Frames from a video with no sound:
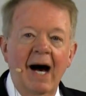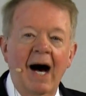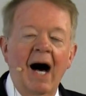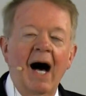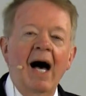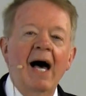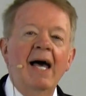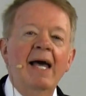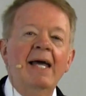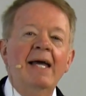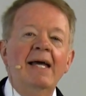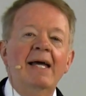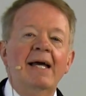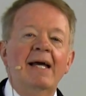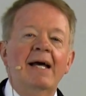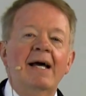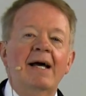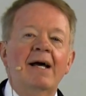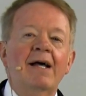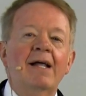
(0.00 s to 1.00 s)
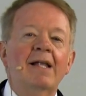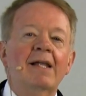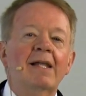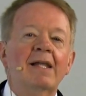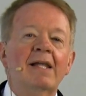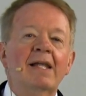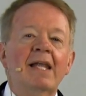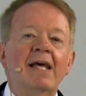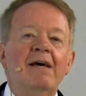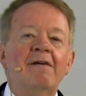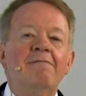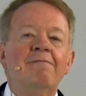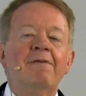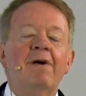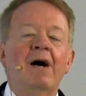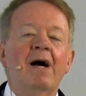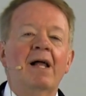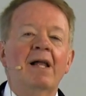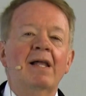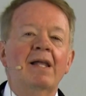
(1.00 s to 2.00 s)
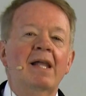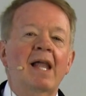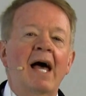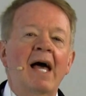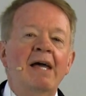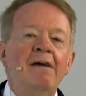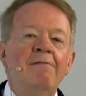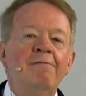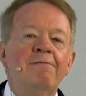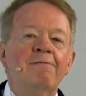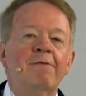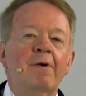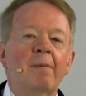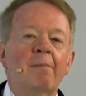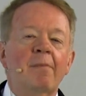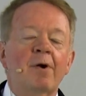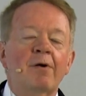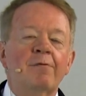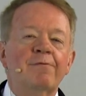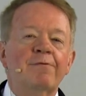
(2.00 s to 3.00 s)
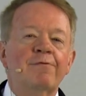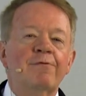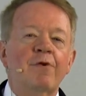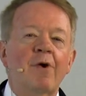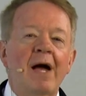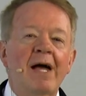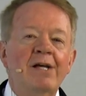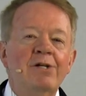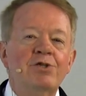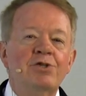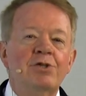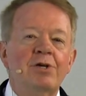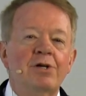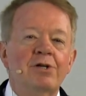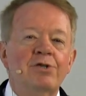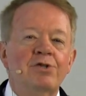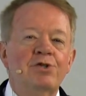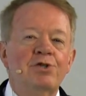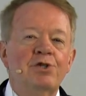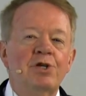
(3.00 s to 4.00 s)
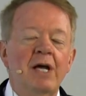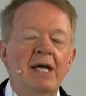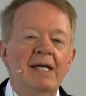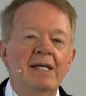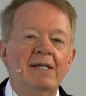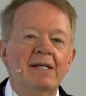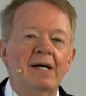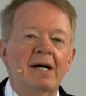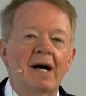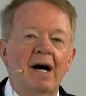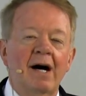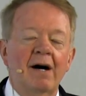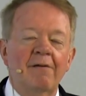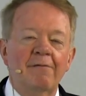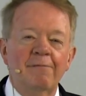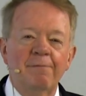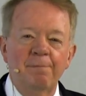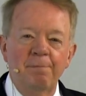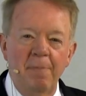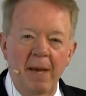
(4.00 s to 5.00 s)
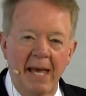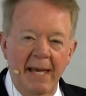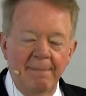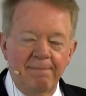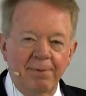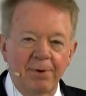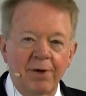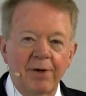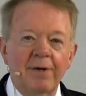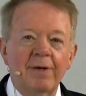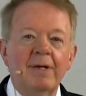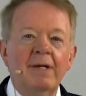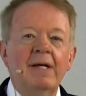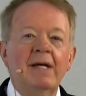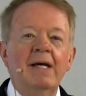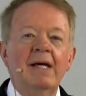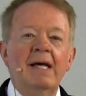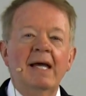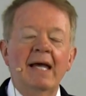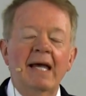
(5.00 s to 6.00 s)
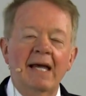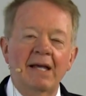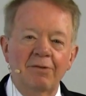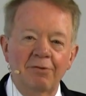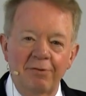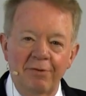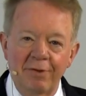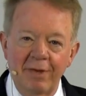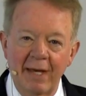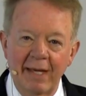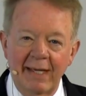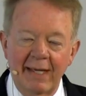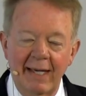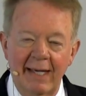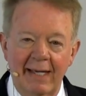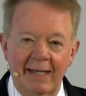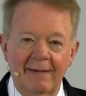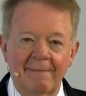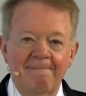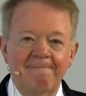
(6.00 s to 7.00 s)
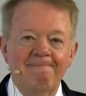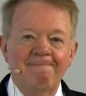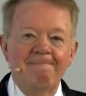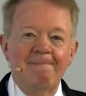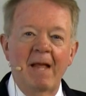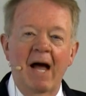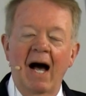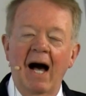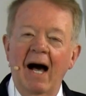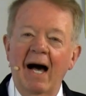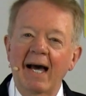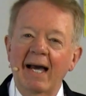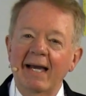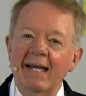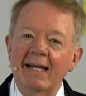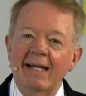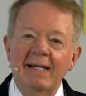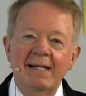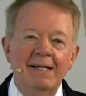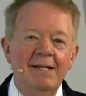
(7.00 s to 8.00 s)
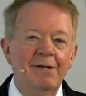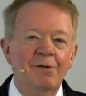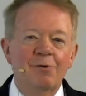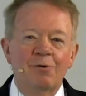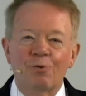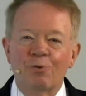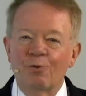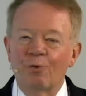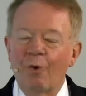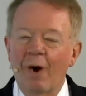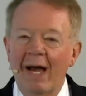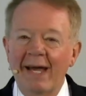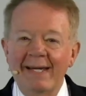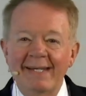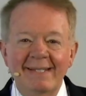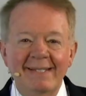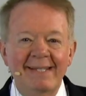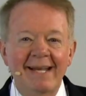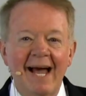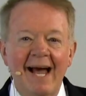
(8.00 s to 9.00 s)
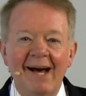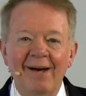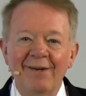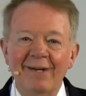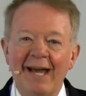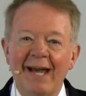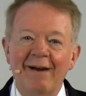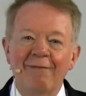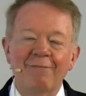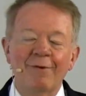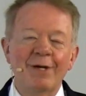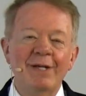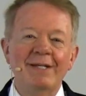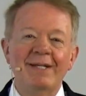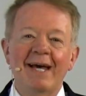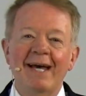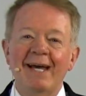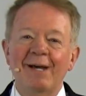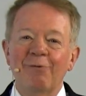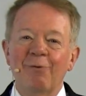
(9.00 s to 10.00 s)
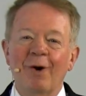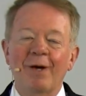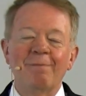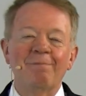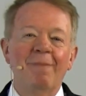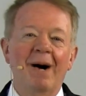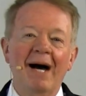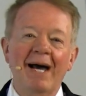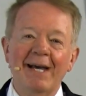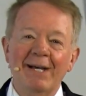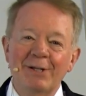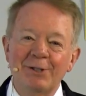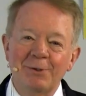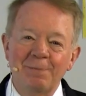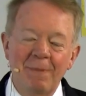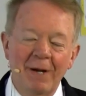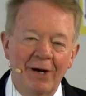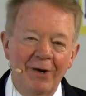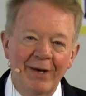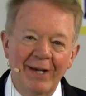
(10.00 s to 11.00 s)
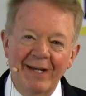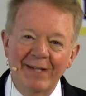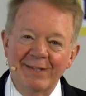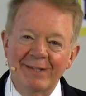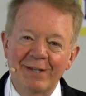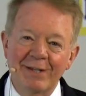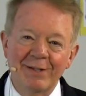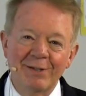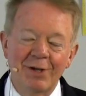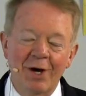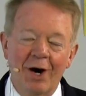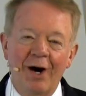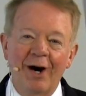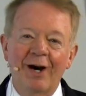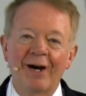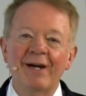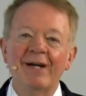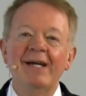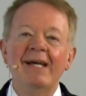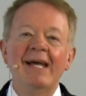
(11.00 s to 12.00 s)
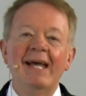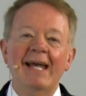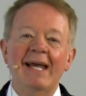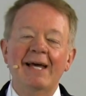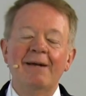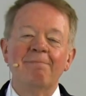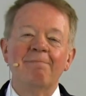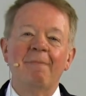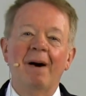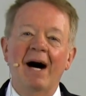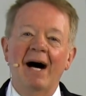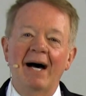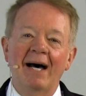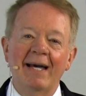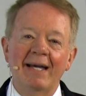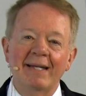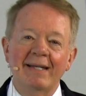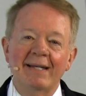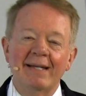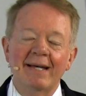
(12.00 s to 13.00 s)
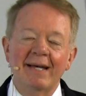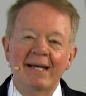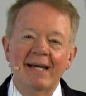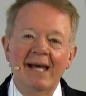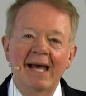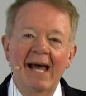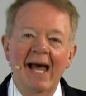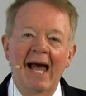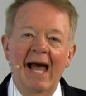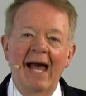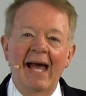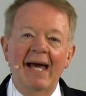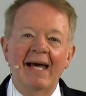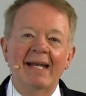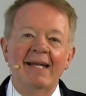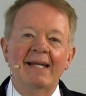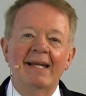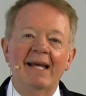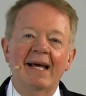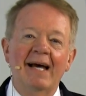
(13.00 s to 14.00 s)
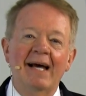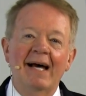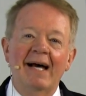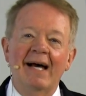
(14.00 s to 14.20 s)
I live a life from a fresh sheet of paper in thinking. I write down every day what my experiences are in mind and